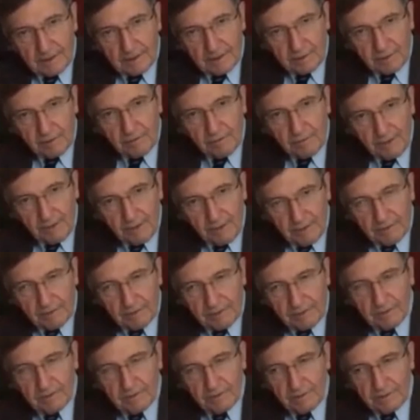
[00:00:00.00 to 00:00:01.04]
So graduate
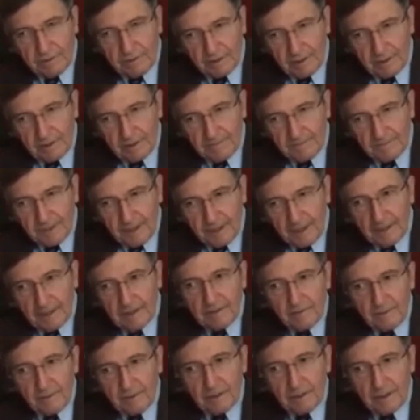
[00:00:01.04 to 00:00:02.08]
students,
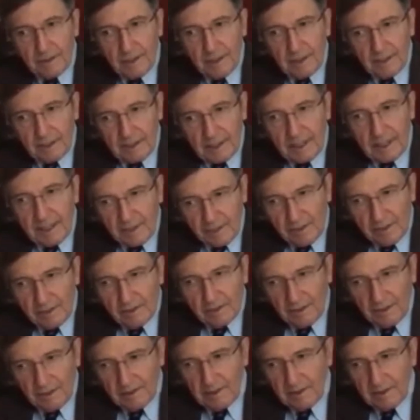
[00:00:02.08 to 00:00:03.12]
and
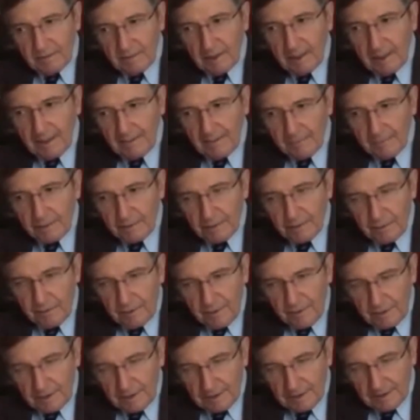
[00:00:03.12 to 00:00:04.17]
occasionally there are
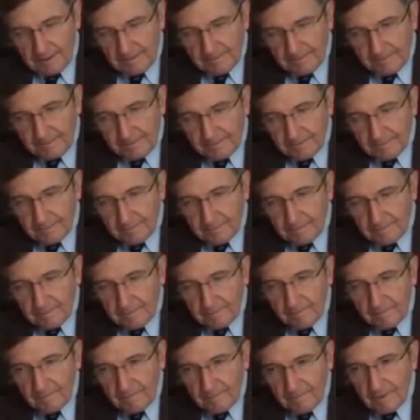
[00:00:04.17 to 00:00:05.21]
opportunities
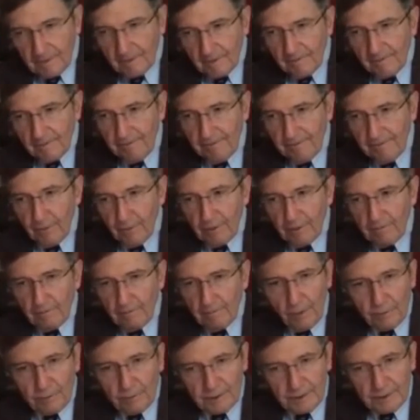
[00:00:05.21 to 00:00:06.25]
for
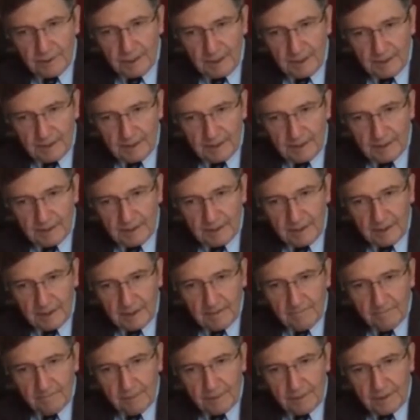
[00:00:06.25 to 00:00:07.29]
postdocs,
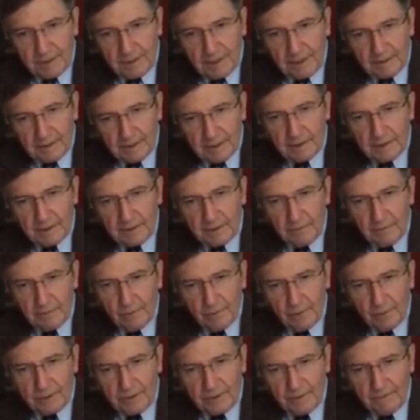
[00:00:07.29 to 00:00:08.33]
but that's a little
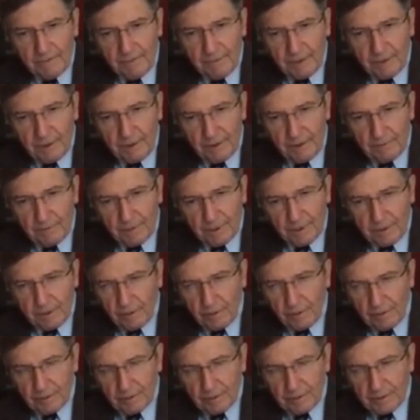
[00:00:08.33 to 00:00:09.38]
more difficult
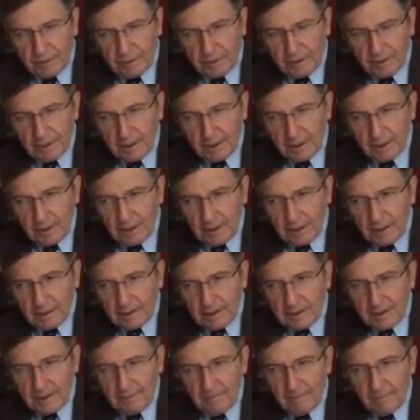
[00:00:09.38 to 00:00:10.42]
because
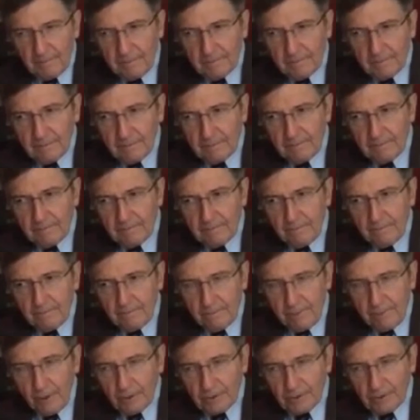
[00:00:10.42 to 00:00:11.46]
some
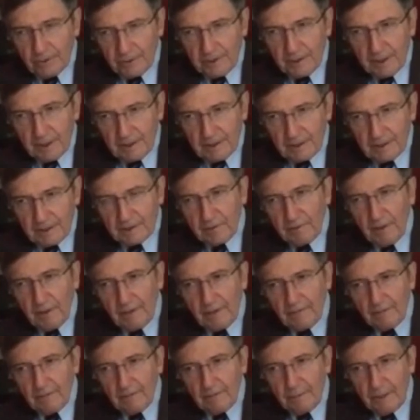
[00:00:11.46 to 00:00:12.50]
postdocs who
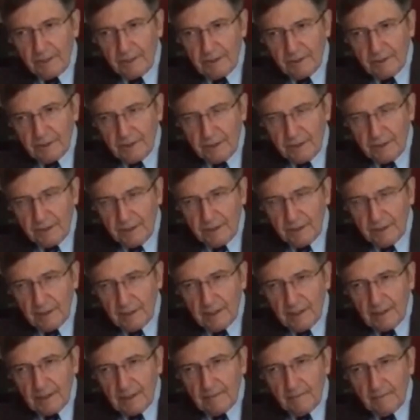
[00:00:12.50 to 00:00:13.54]
have a PhD
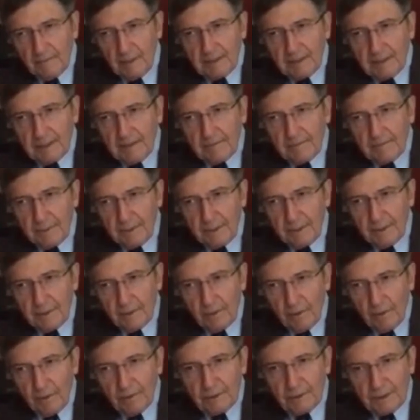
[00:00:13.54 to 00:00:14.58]
might not be
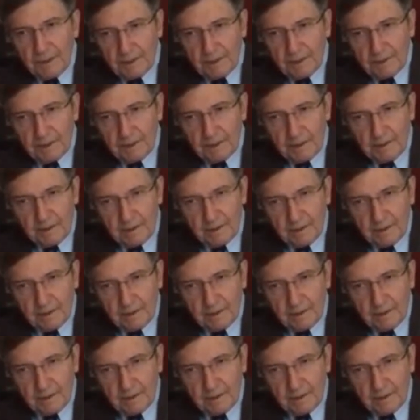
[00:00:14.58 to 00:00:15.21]
oriented